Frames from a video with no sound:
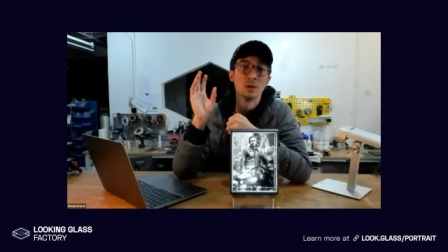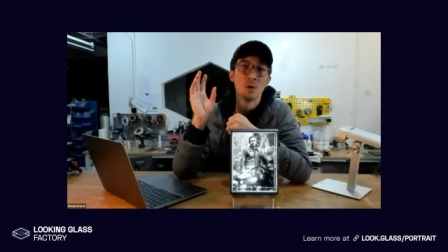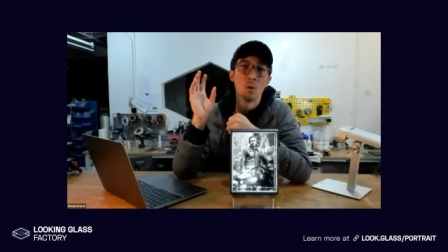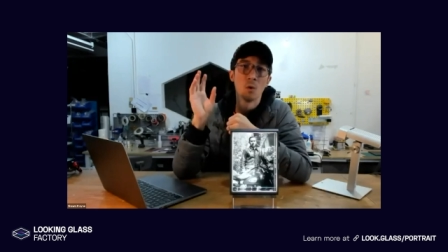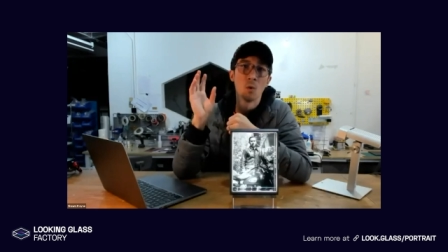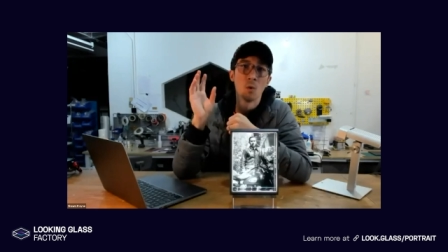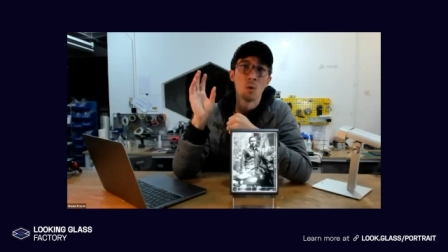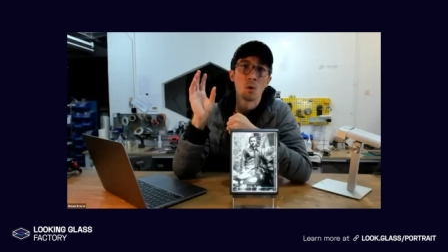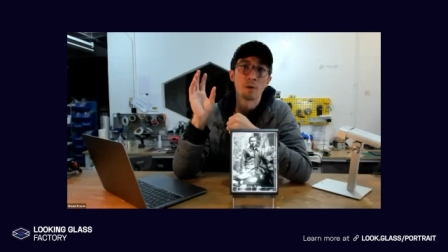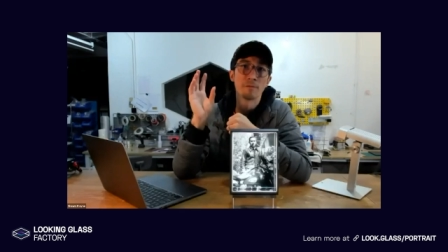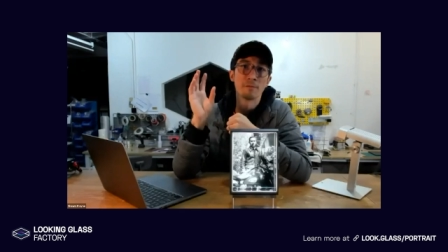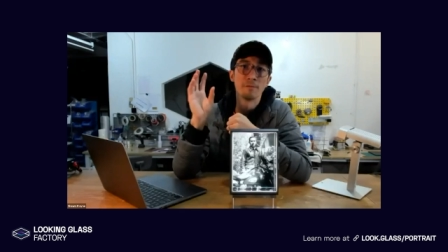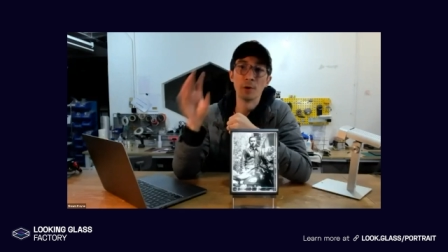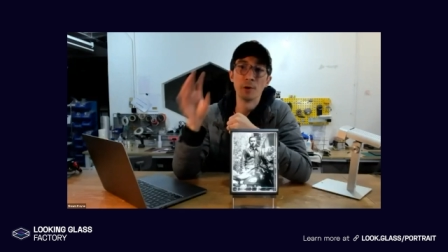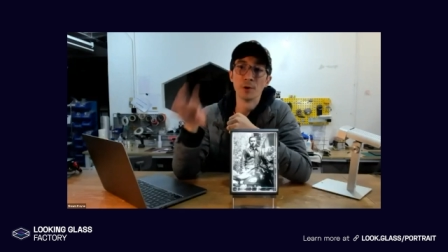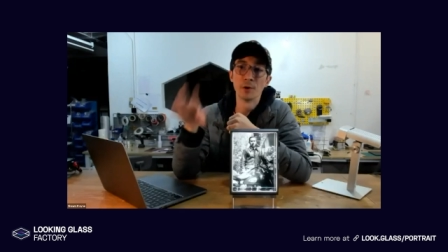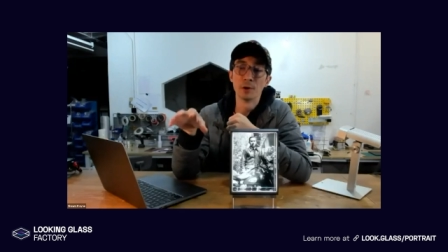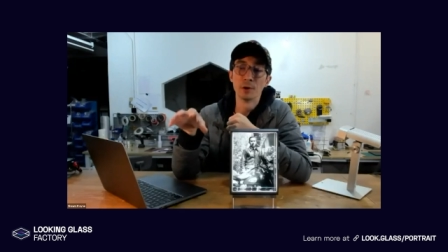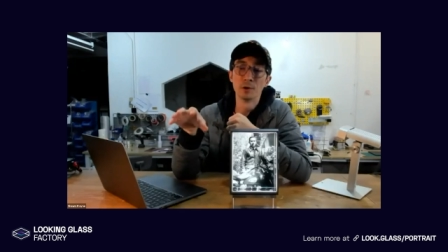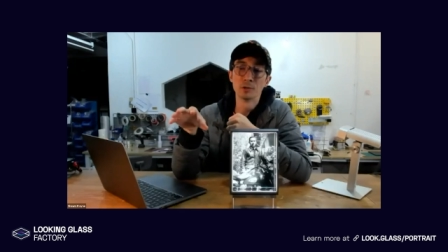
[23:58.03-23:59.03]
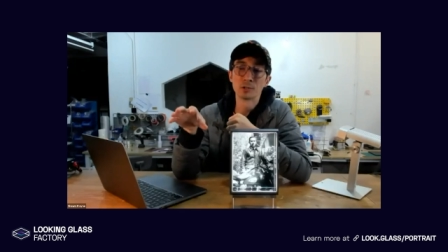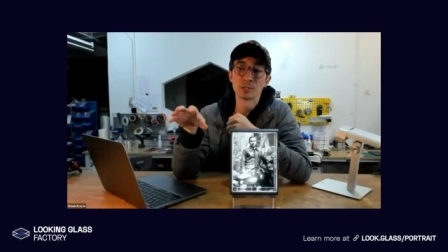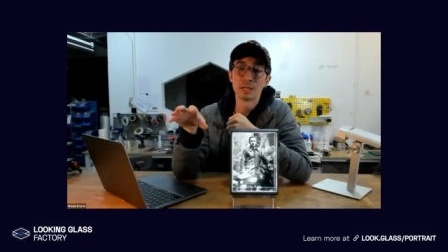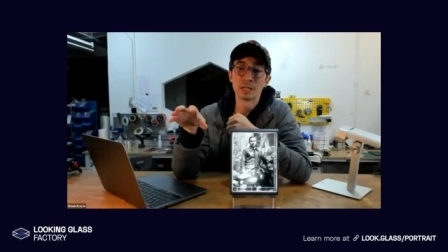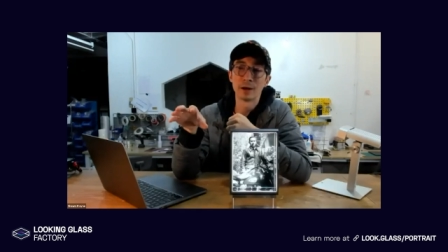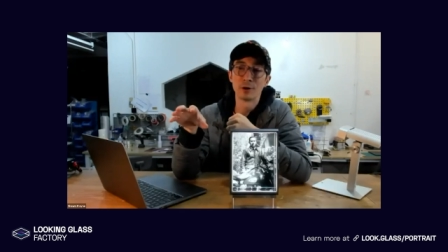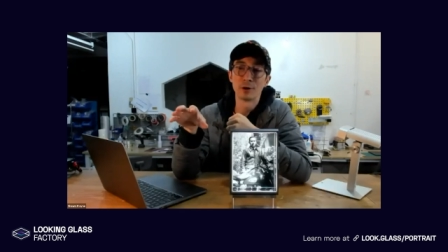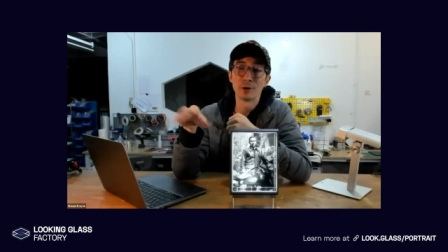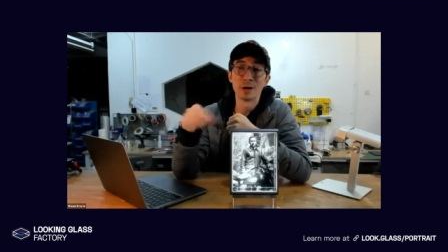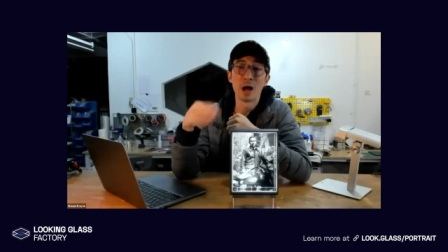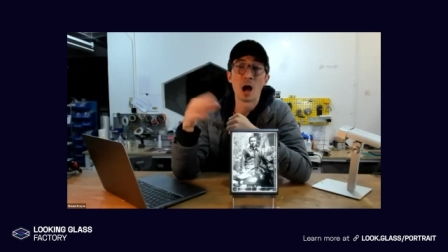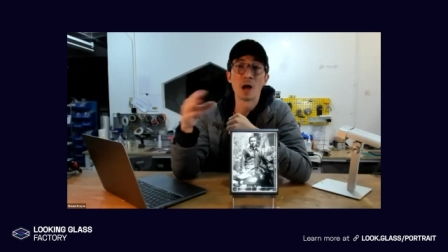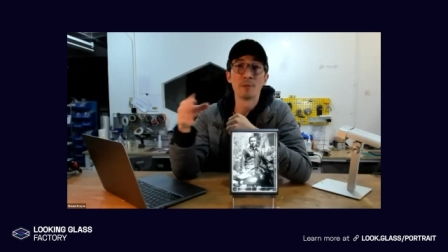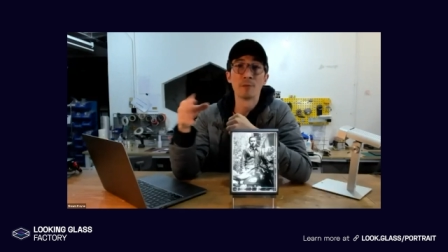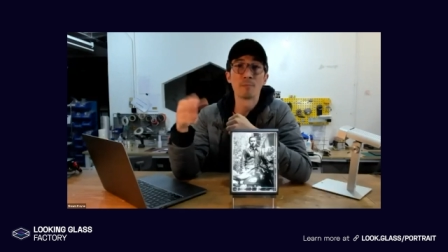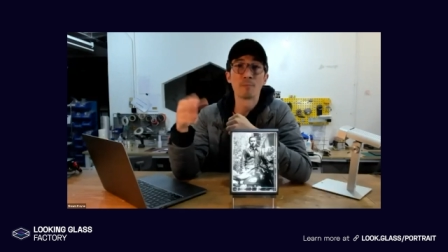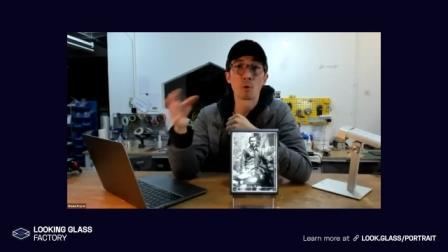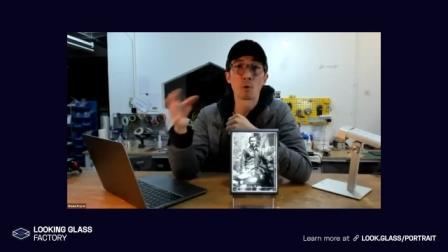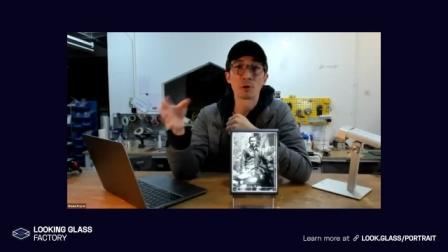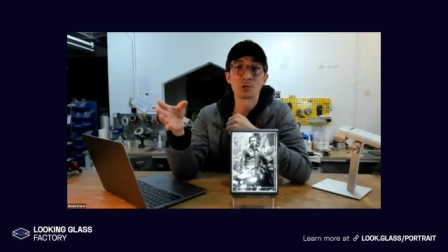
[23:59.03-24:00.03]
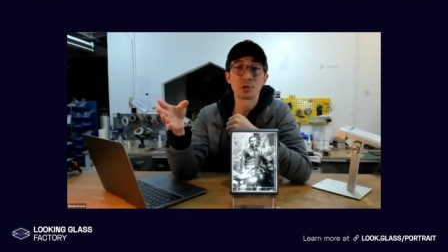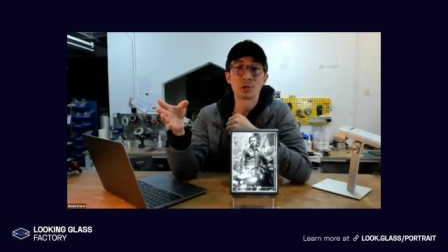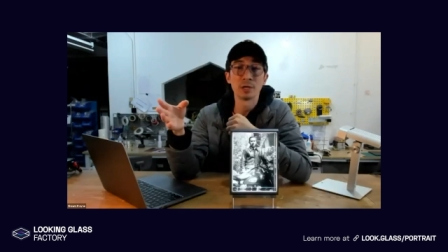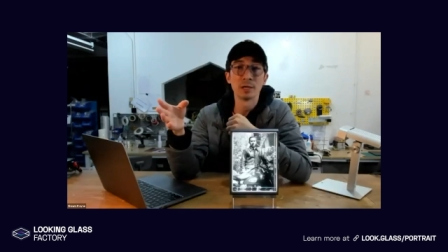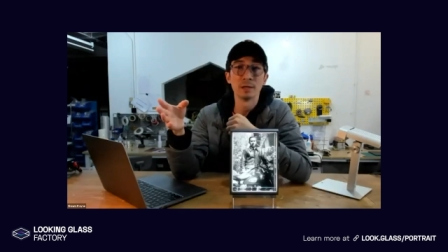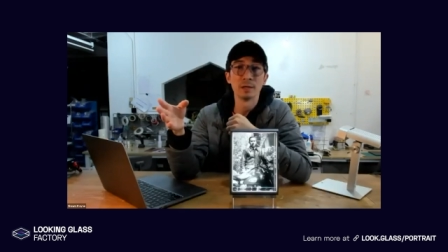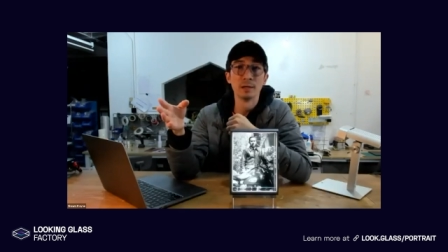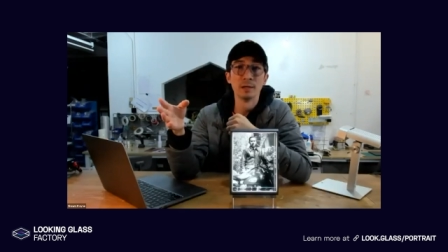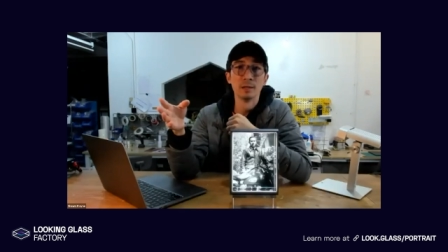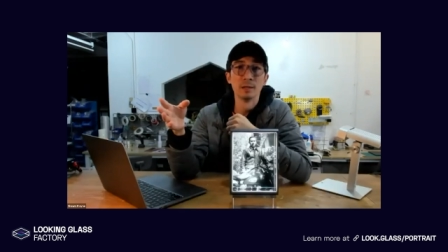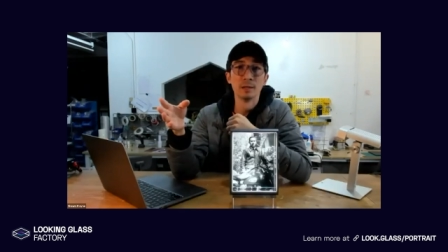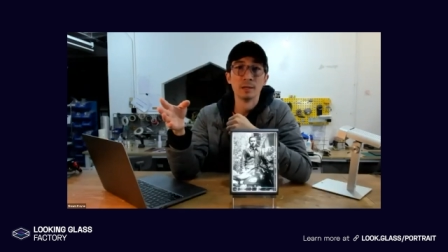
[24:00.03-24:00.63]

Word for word: or photos that are non-portrait